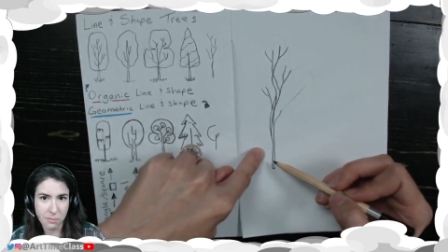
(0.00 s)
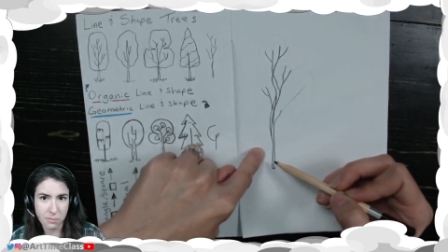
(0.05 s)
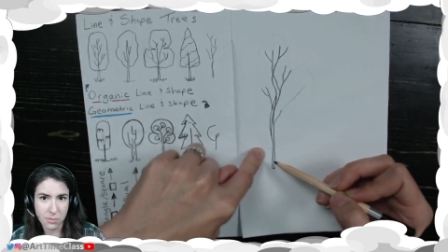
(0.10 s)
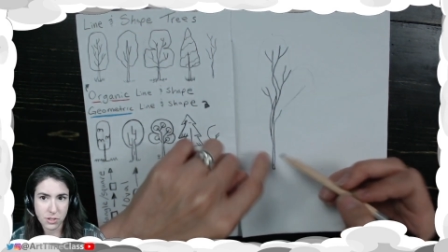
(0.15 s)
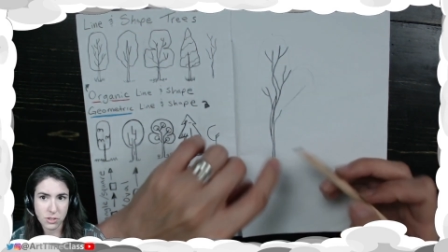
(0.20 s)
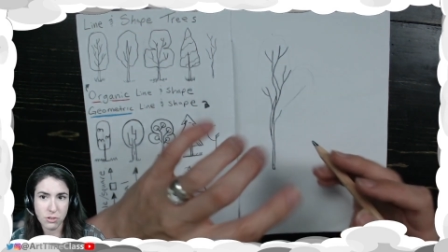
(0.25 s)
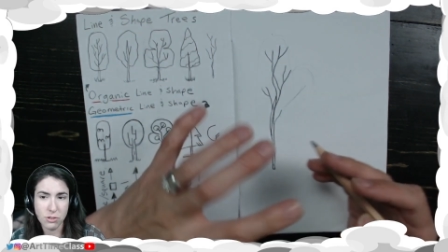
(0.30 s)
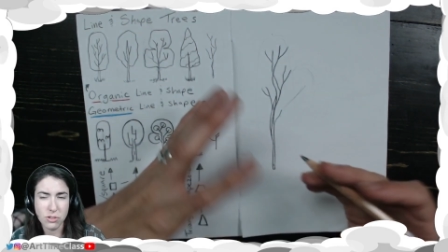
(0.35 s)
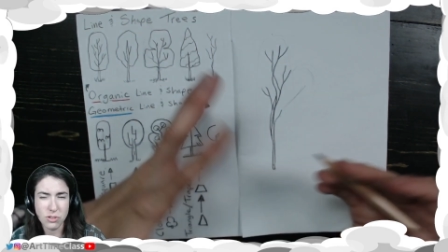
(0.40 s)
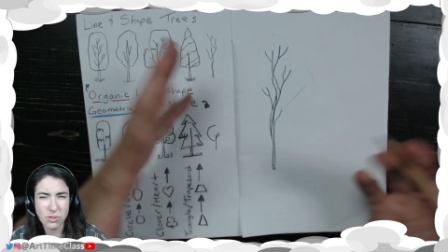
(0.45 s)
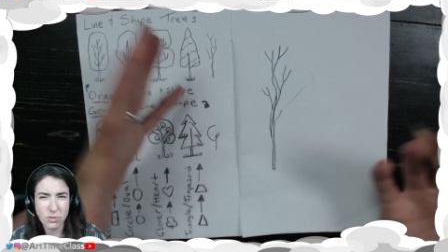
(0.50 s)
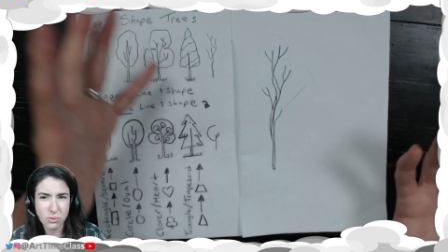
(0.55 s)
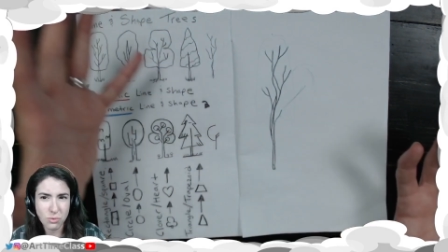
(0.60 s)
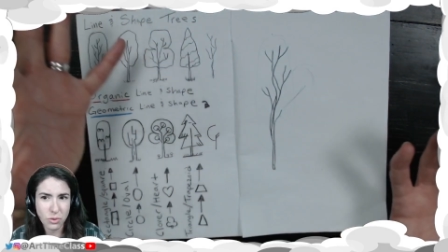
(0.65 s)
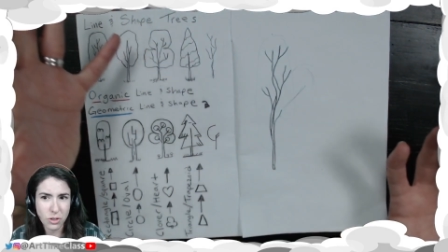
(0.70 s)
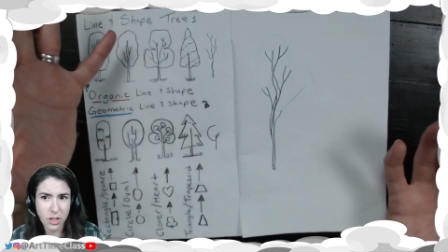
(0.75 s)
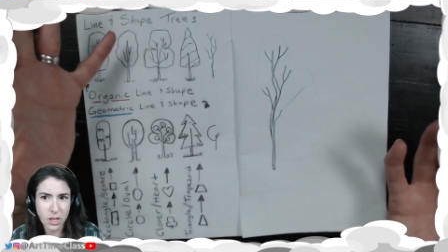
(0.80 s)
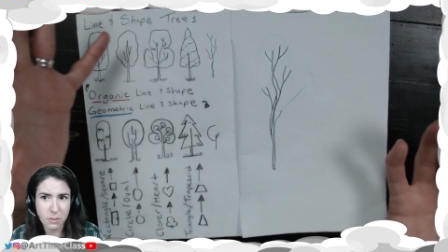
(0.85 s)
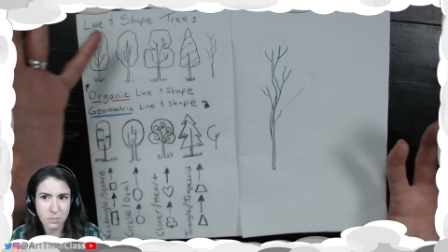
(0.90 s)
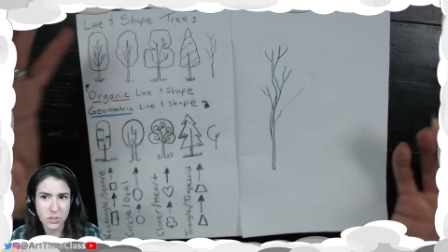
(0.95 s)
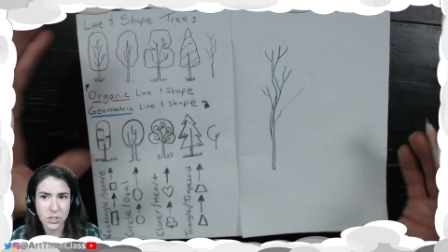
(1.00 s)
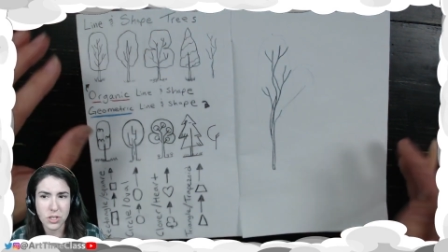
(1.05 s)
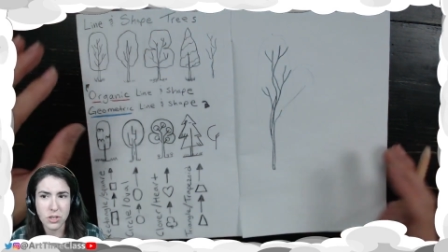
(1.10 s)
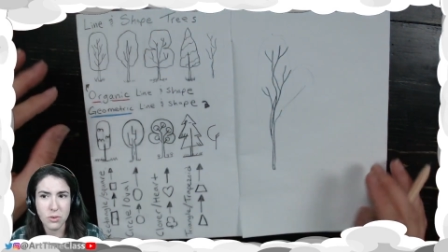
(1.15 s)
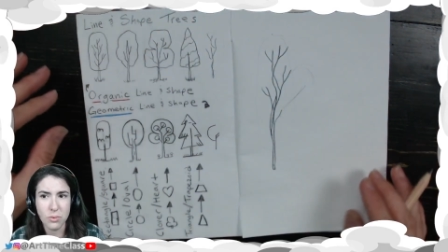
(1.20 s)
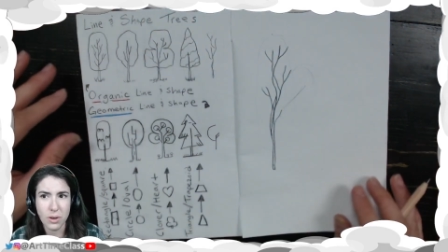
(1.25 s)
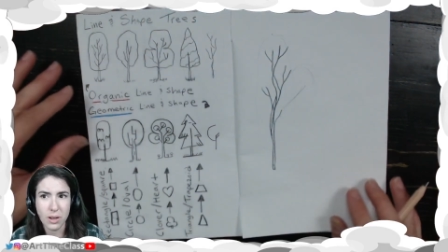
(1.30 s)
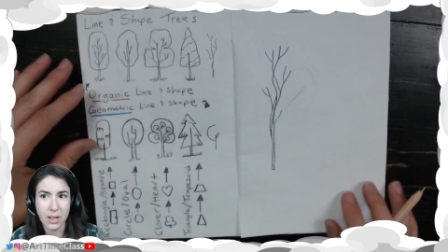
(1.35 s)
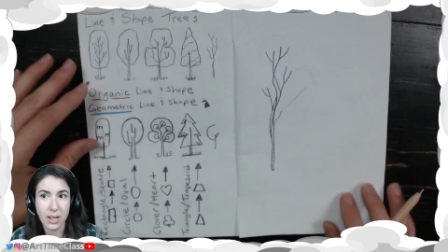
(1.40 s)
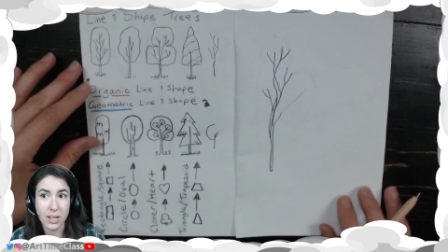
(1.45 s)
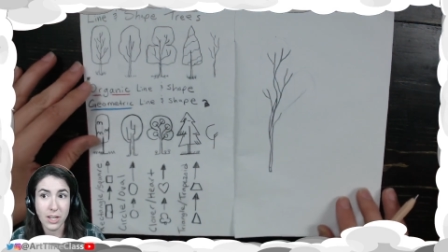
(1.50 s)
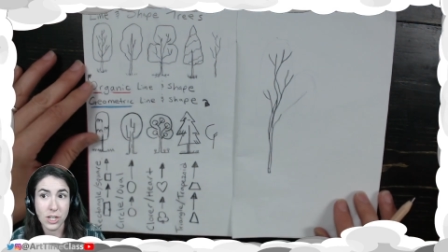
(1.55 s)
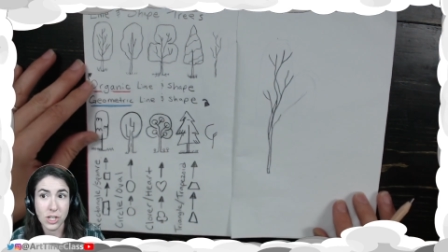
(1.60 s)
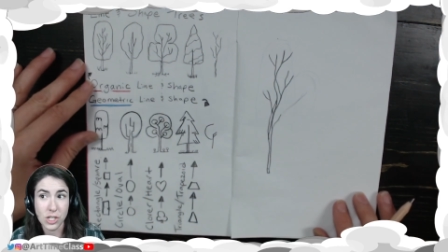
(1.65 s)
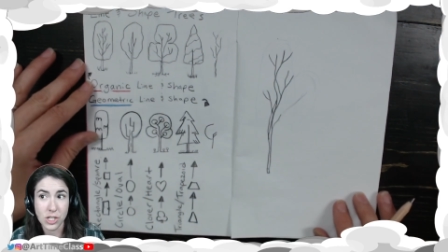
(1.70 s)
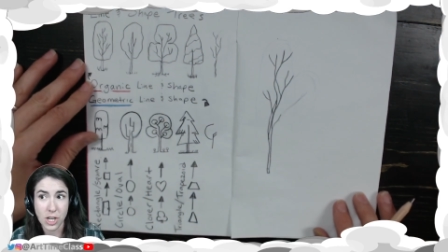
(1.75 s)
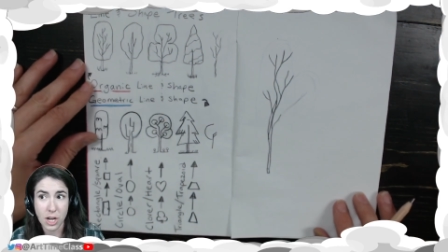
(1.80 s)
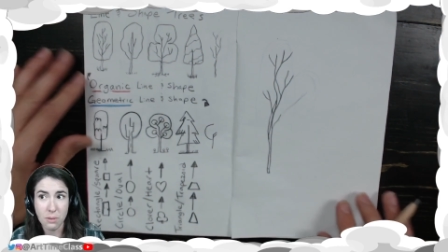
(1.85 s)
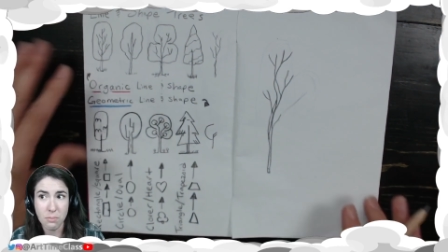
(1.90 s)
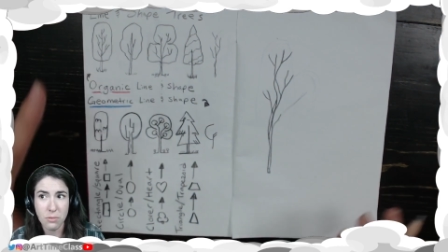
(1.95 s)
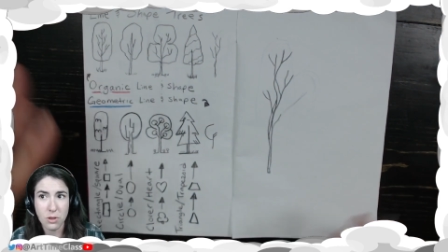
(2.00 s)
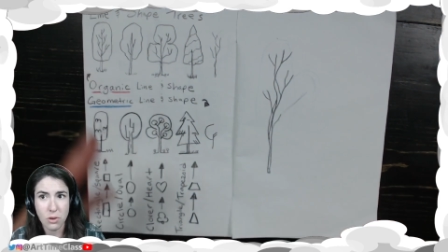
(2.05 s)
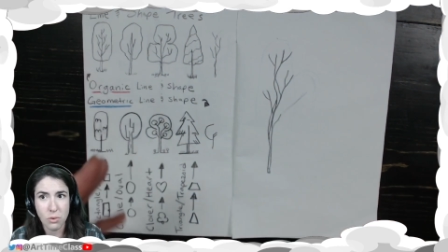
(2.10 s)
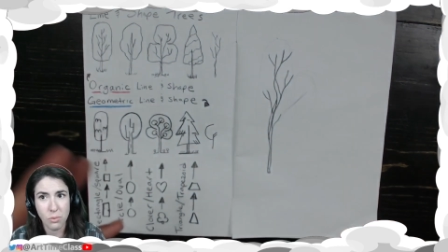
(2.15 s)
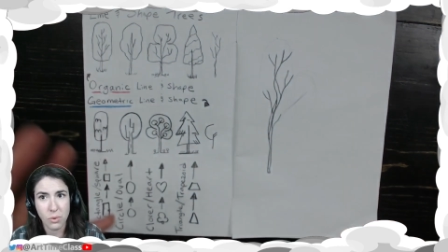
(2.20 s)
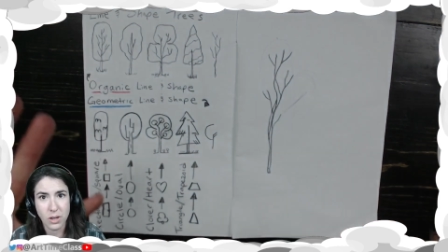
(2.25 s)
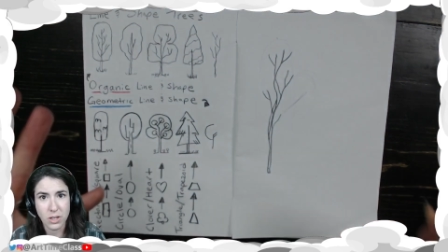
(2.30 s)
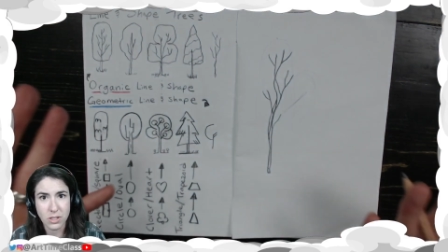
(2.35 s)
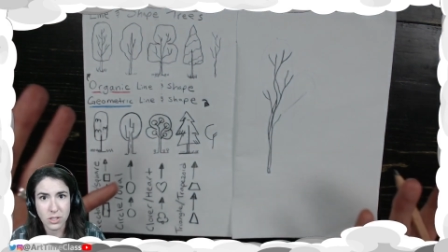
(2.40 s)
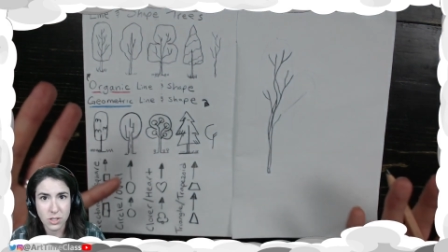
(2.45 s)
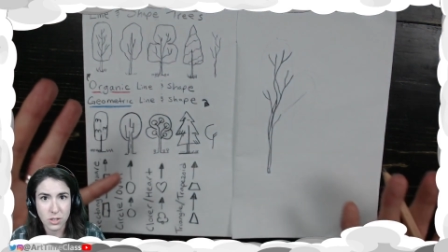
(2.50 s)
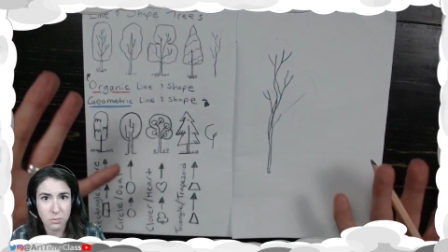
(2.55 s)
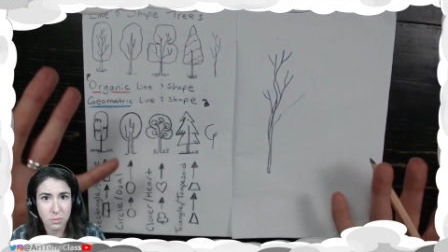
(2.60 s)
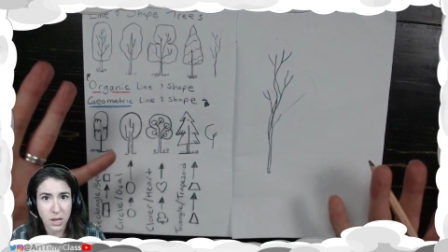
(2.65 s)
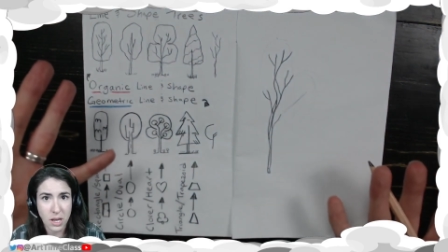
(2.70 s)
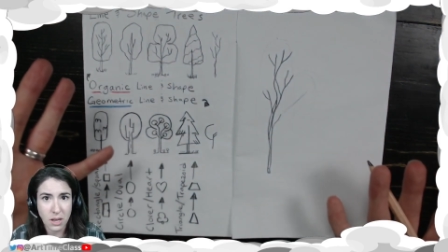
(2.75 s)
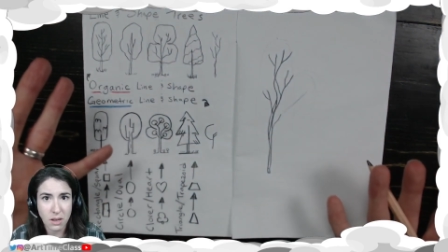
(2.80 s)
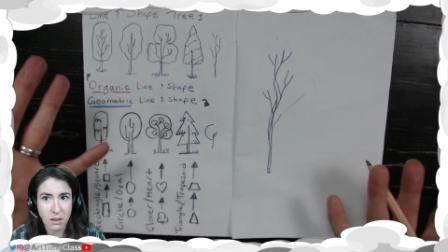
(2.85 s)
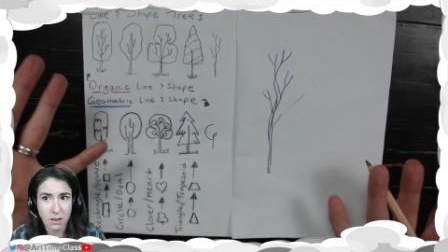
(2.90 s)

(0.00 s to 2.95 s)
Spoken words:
So it's really up to you what kind of shape you want to make.